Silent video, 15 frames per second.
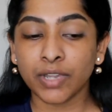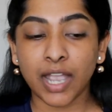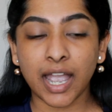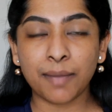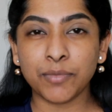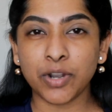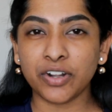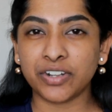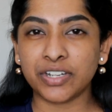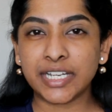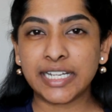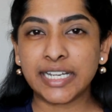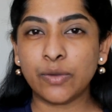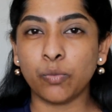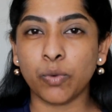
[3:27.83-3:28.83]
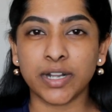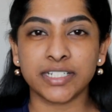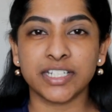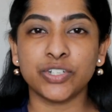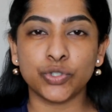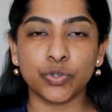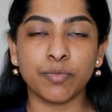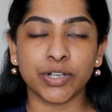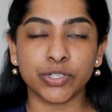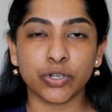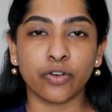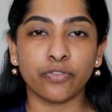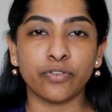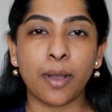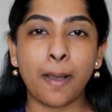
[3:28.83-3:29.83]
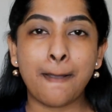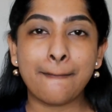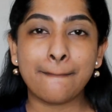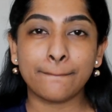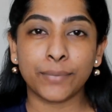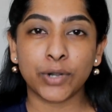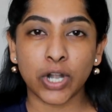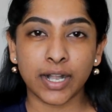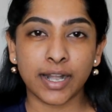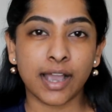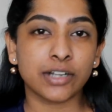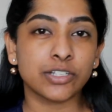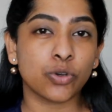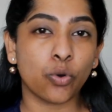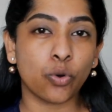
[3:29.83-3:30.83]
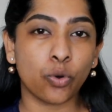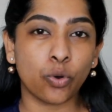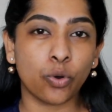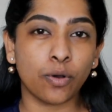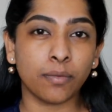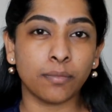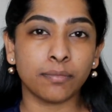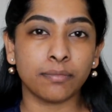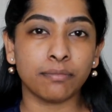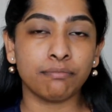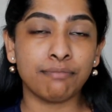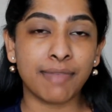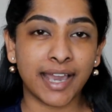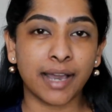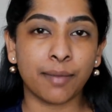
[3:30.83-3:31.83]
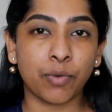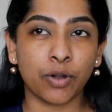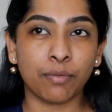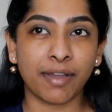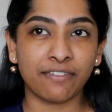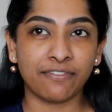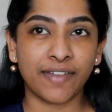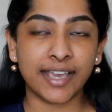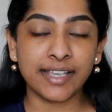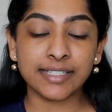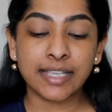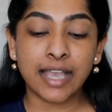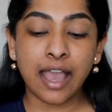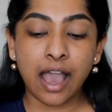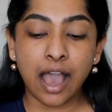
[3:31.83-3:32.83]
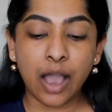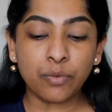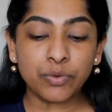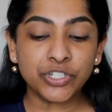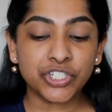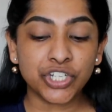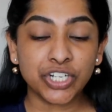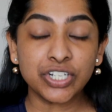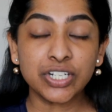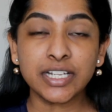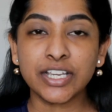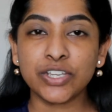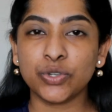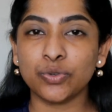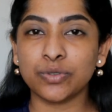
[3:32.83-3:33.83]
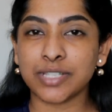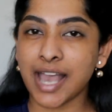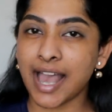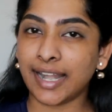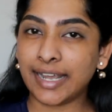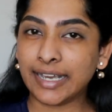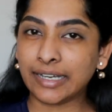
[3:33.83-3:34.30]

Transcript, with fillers: I'm not really wanting too much of product or makeup on my face, I would generally use L A.